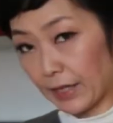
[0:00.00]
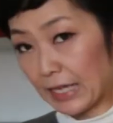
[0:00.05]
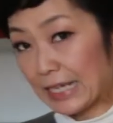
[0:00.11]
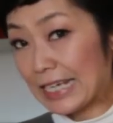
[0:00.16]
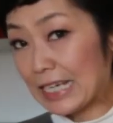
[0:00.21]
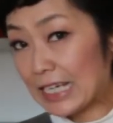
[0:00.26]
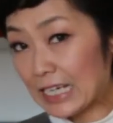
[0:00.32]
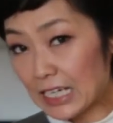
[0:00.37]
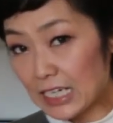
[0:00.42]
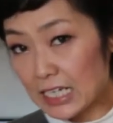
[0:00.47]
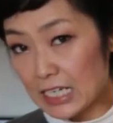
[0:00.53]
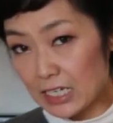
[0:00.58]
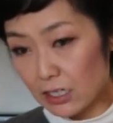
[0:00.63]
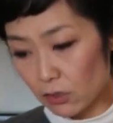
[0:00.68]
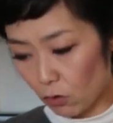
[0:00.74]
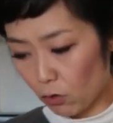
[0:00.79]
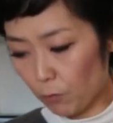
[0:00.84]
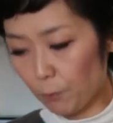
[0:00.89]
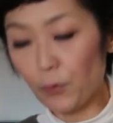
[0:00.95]
Heating
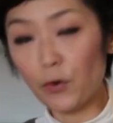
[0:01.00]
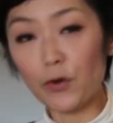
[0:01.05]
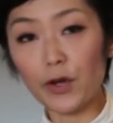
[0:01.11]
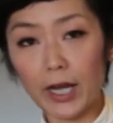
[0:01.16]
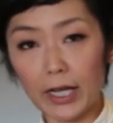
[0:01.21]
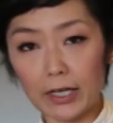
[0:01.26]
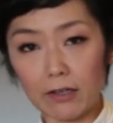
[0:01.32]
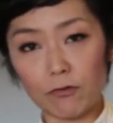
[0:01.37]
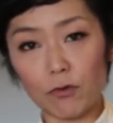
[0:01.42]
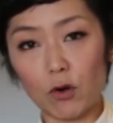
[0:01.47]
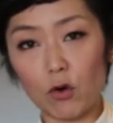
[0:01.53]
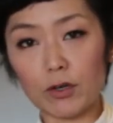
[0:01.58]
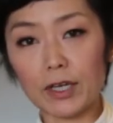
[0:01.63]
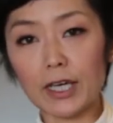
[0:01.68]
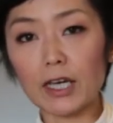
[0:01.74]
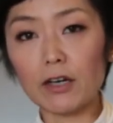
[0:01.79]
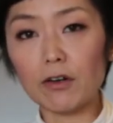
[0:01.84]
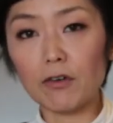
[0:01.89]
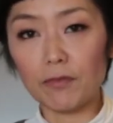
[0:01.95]
or boiling will
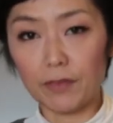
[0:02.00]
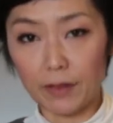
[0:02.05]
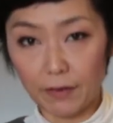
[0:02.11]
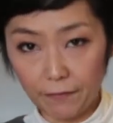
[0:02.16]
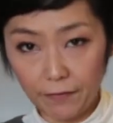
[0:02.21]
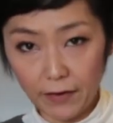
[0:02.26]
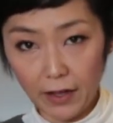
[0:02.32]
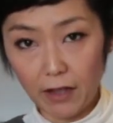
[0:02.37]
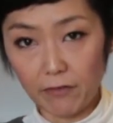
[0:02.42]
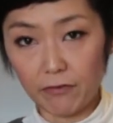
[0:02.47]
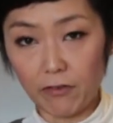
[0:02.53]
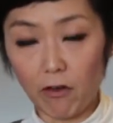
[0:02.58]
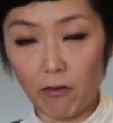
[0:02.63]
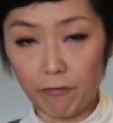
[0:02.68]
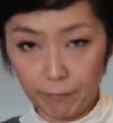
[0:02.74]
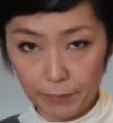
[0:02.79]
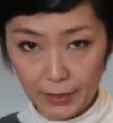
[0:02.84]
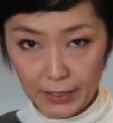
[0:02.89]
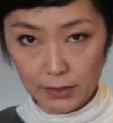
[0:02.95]
kill the flavor
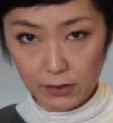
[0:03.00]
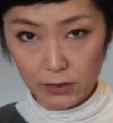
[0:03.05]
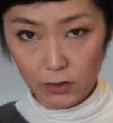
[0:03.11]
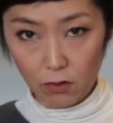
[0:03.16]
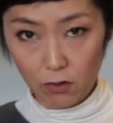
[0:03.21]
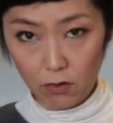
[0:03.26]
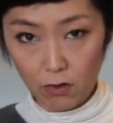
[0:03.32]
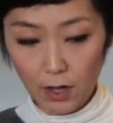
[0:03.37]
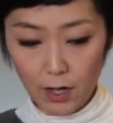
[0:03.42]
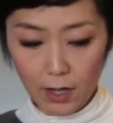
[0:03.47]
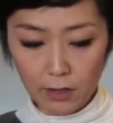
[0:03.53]
of miso.